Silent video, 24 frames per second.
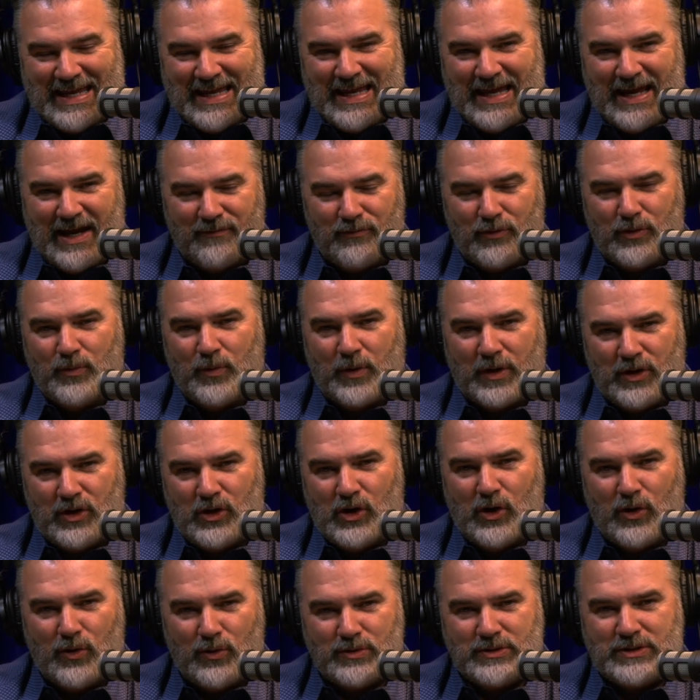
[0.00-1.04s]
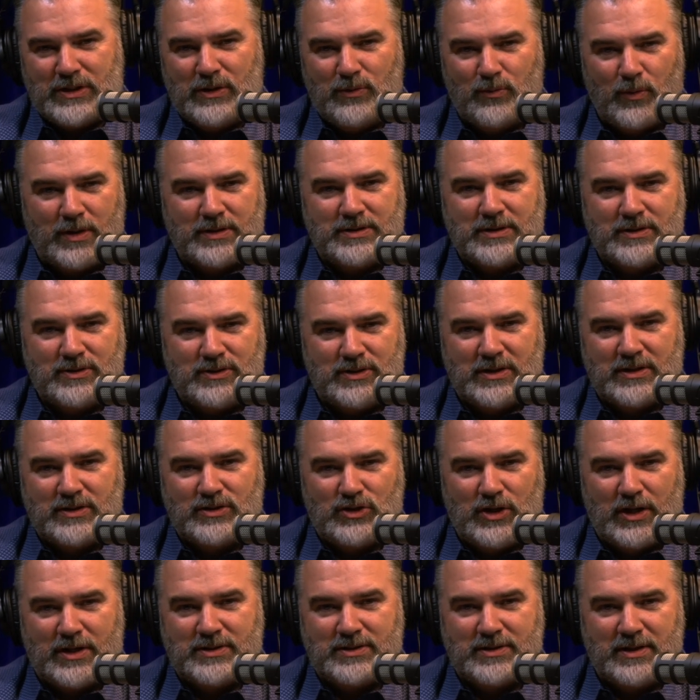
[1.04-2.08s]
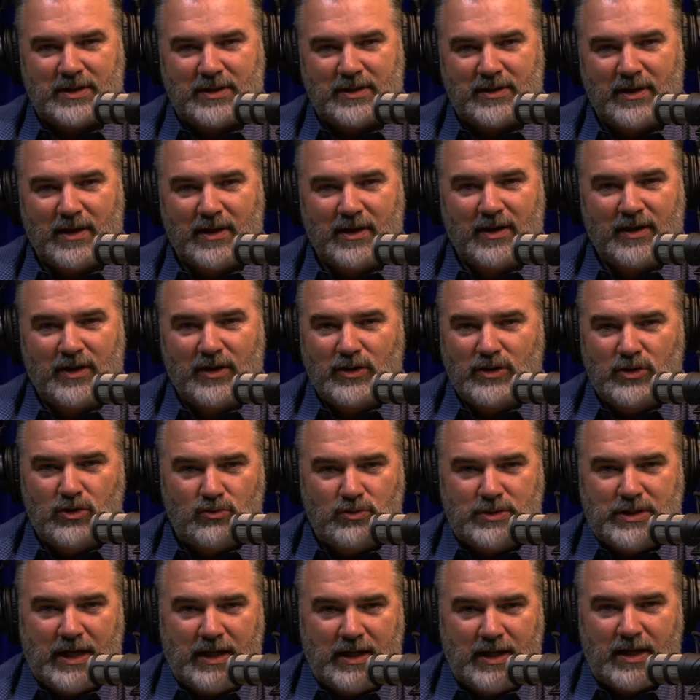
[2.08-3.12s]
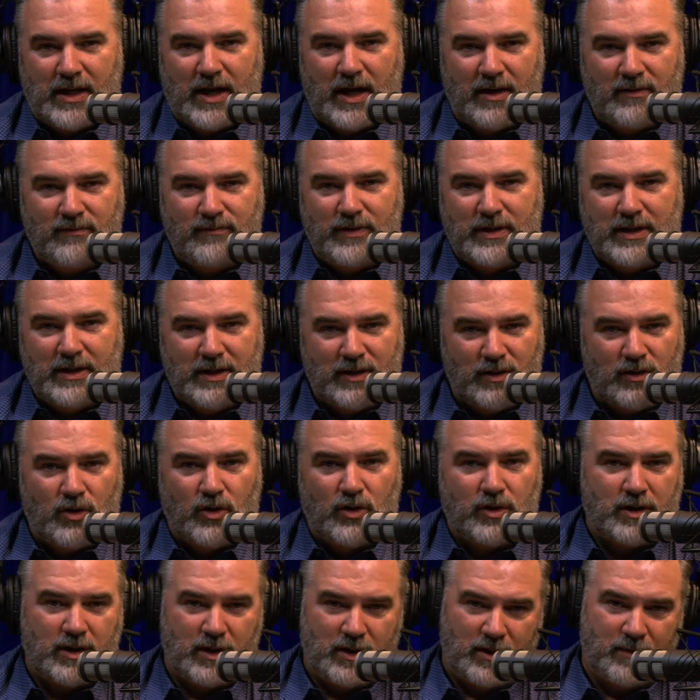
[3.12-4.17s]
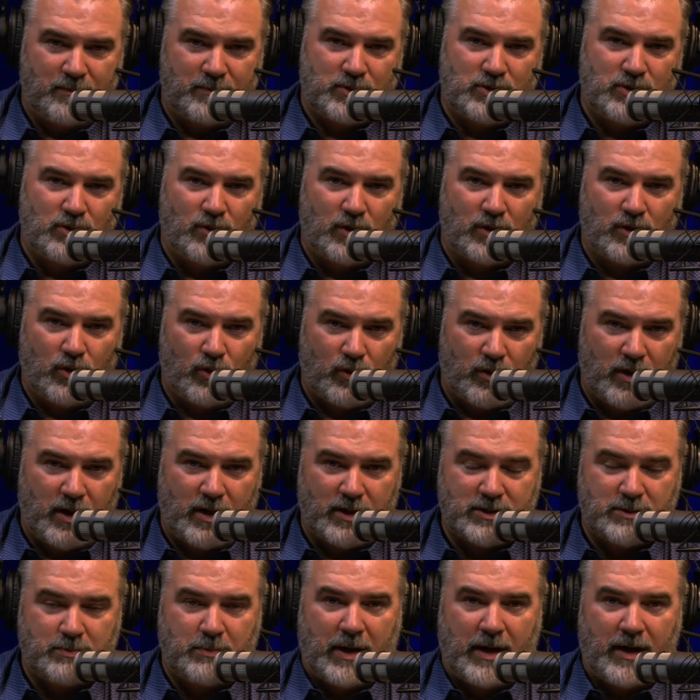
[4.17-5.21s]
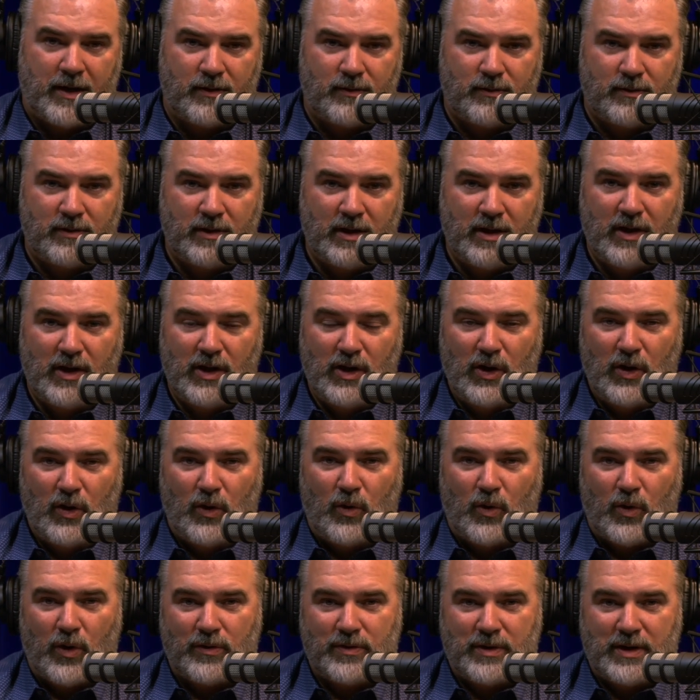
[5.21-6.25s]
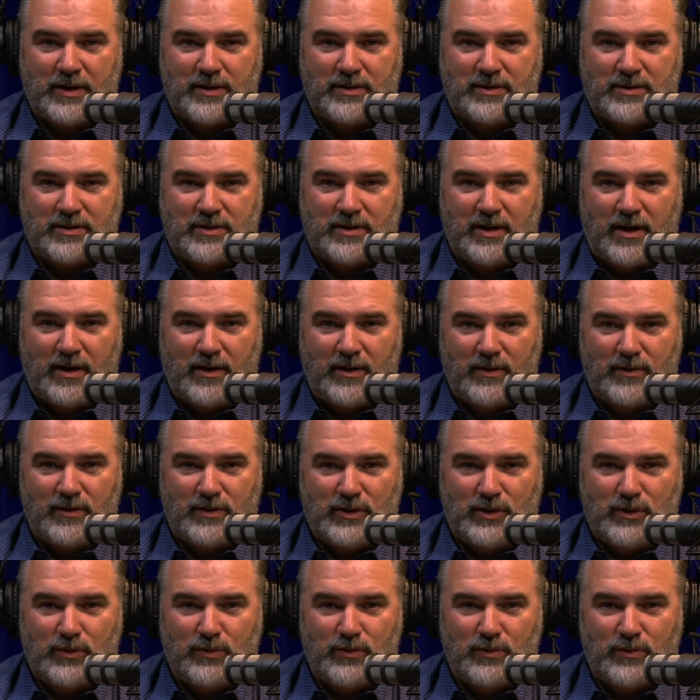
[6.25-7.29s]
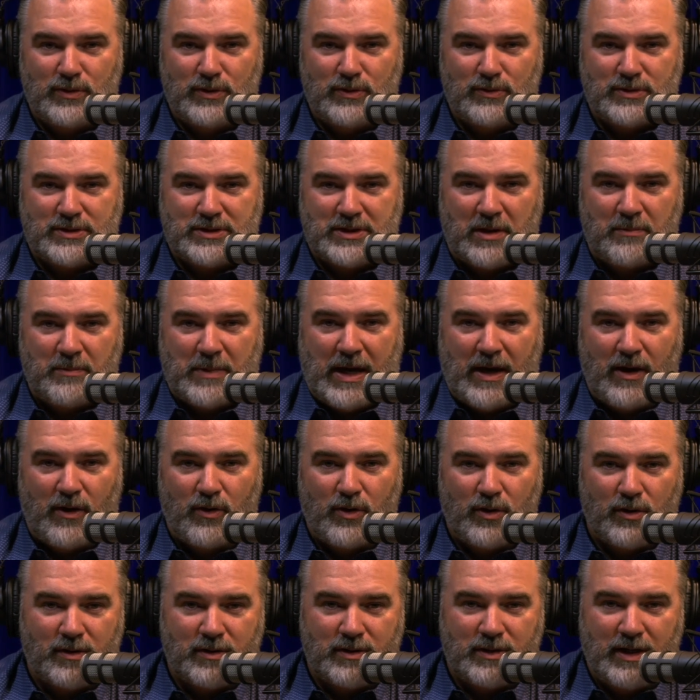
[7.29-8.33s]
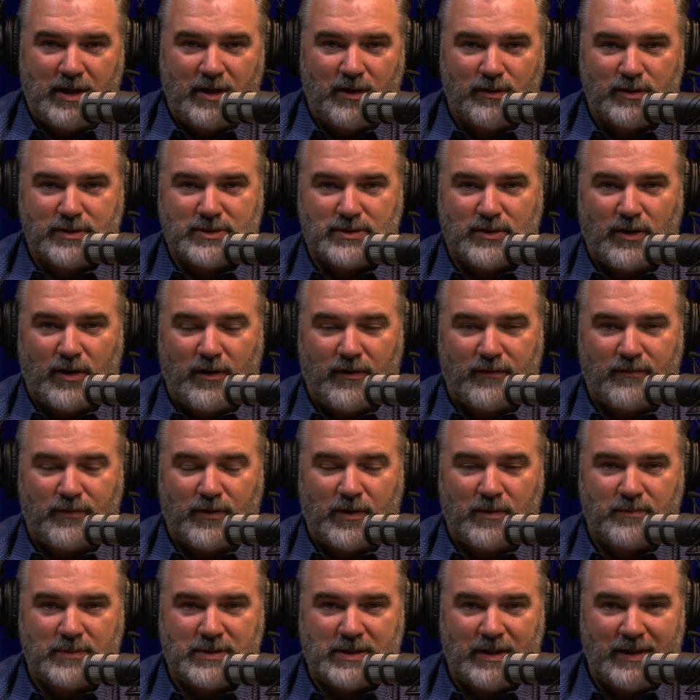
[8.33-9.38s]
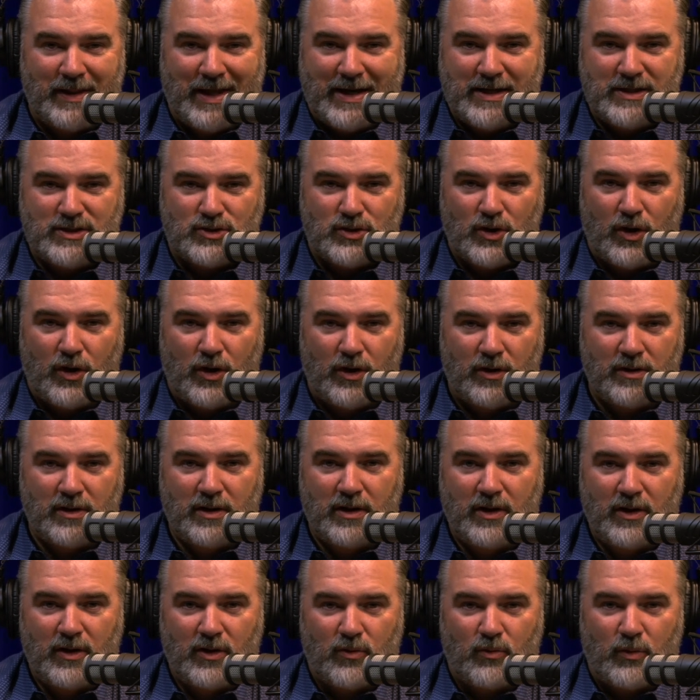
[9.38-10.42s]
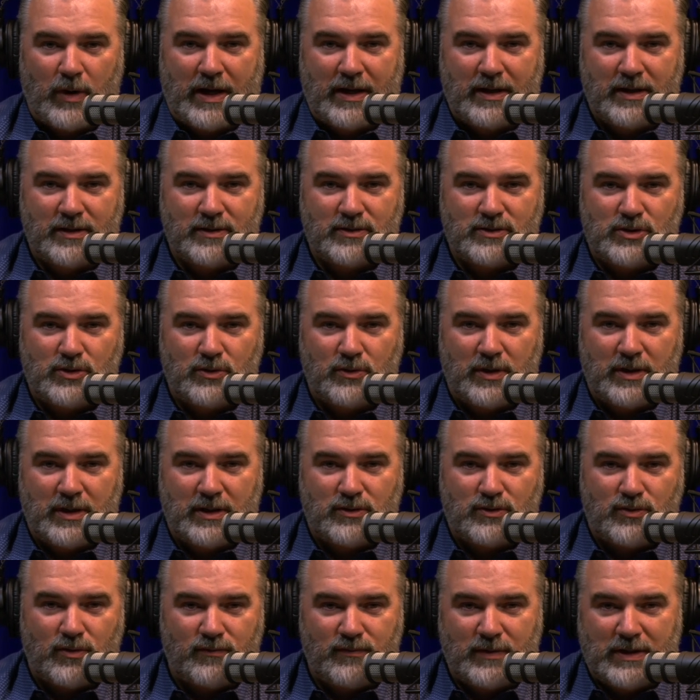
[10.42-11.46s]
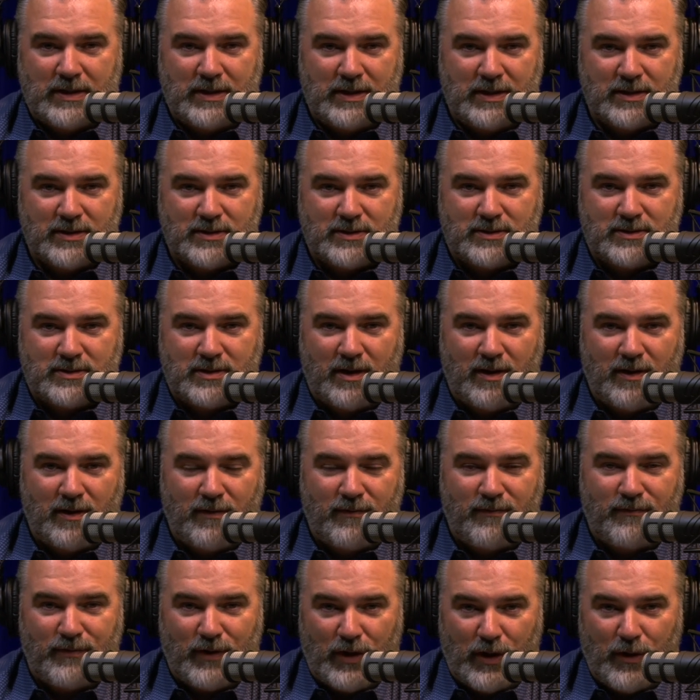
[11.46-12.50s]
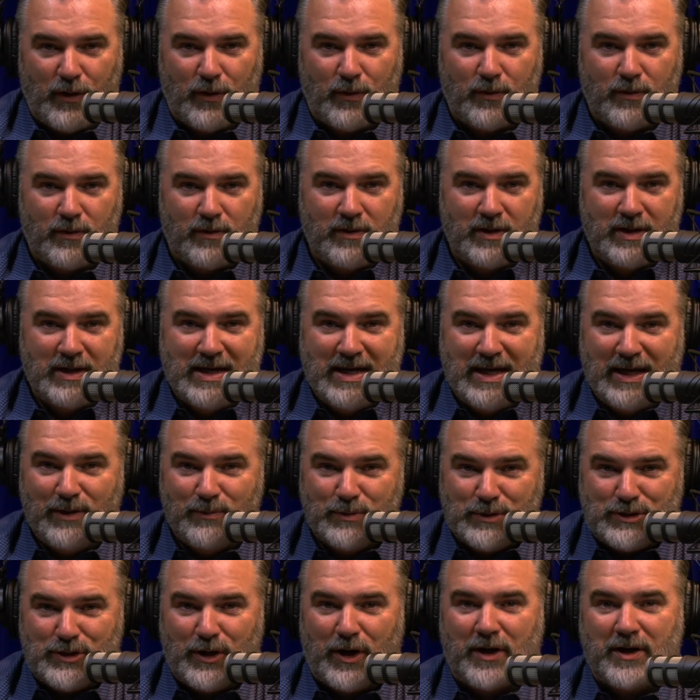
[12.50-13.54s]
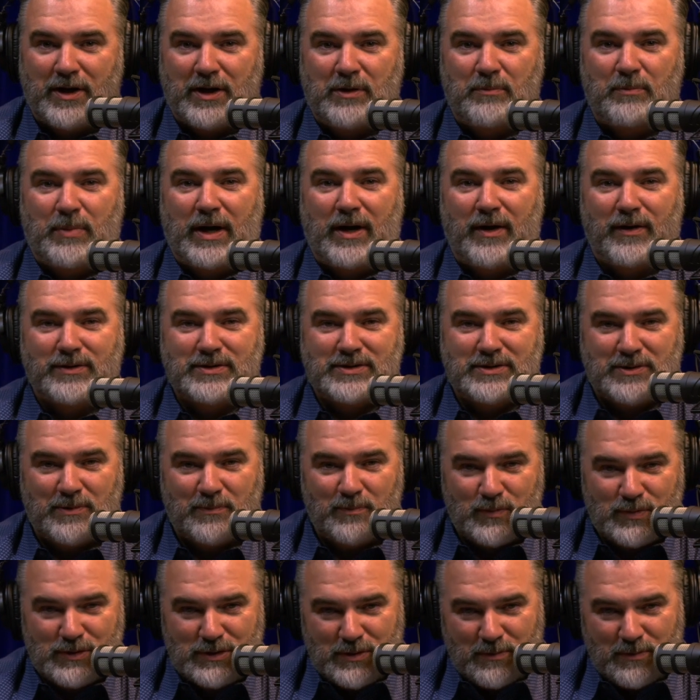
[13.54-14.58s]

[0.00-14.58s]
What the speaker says: Everyone knows he wasn't suggesting you take an IV and hook it up to a Clorox bottle, or that you somehow hook the aerosol from Lysol right into an intravenous flow. He was talking about some